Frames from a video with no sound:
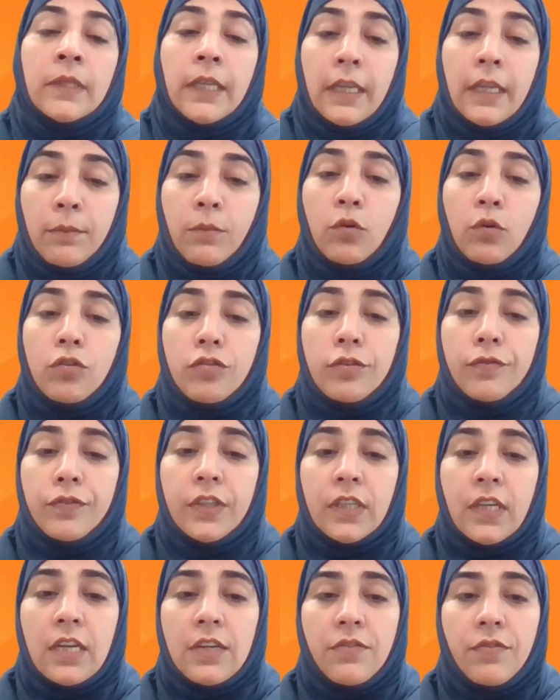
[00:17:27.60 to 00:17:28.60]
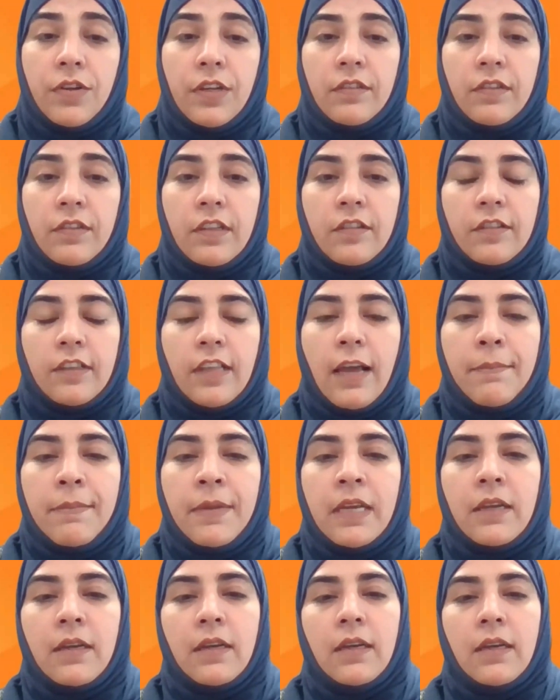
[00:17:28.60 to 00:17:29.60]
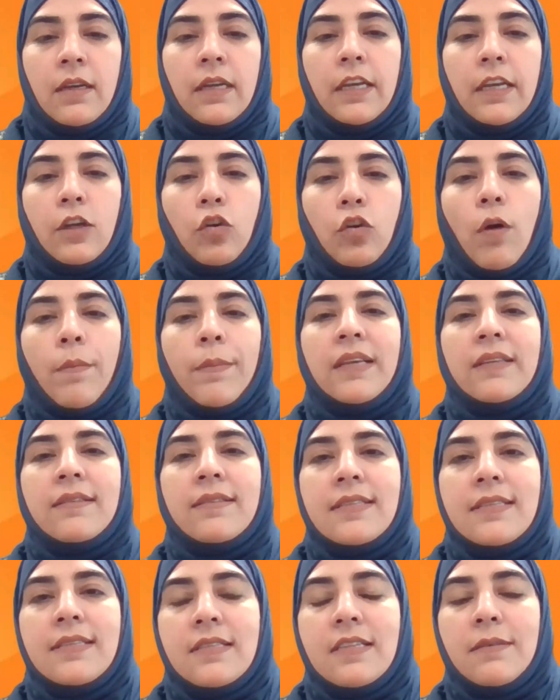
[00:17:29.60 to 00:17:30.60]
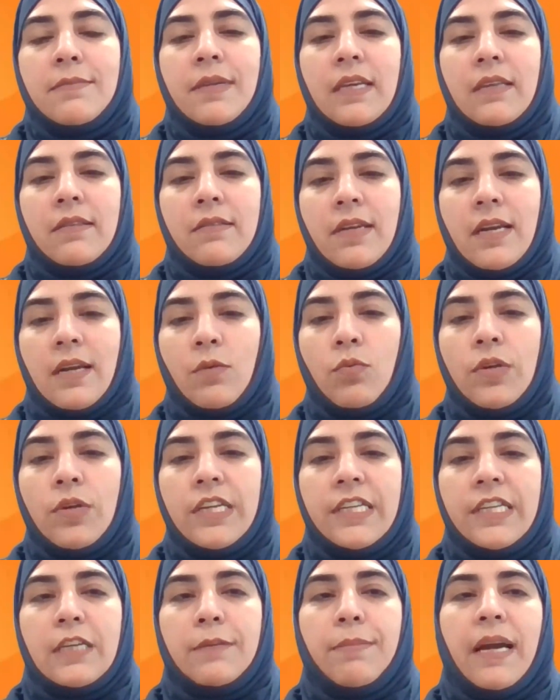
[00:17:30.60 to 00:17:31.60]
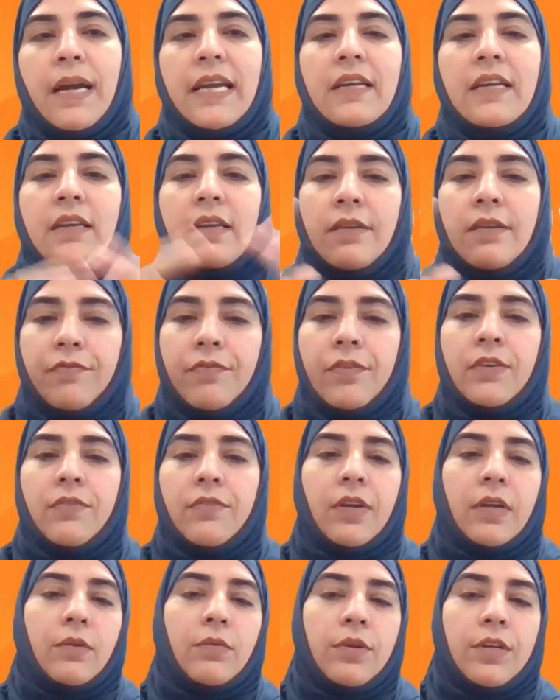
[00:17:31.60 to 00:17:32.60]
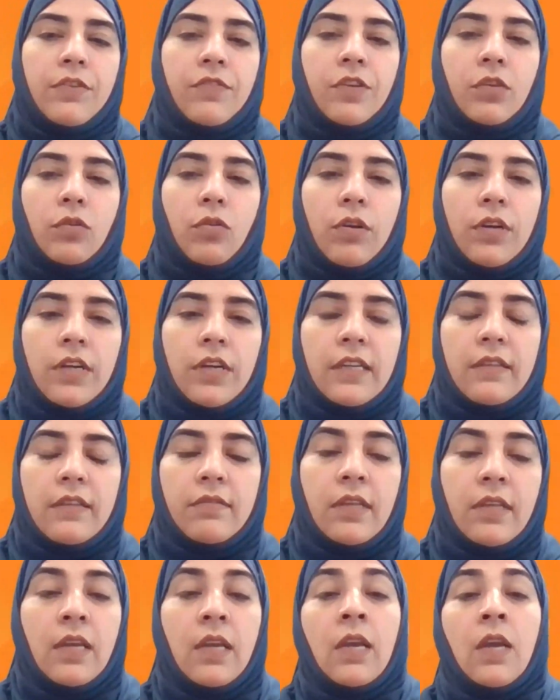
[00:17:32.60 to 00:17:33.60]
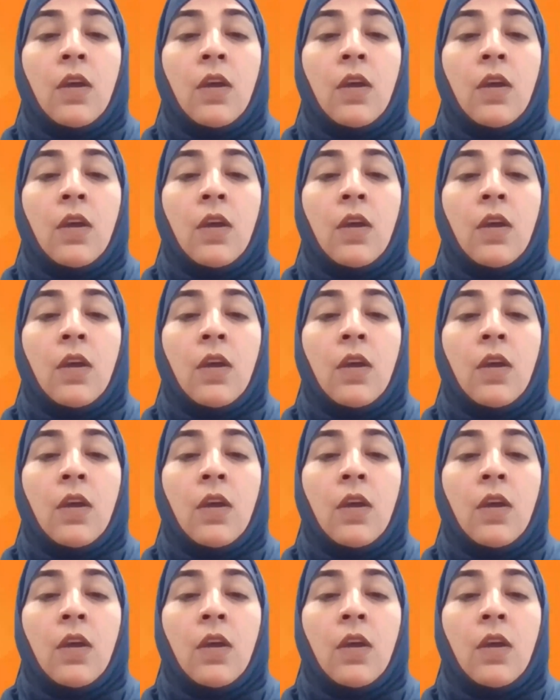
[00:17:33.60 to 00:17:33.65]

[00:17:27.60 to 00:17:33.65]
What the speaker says: In most of the countries, Islamic economic system is regulated by different regulatory authorities.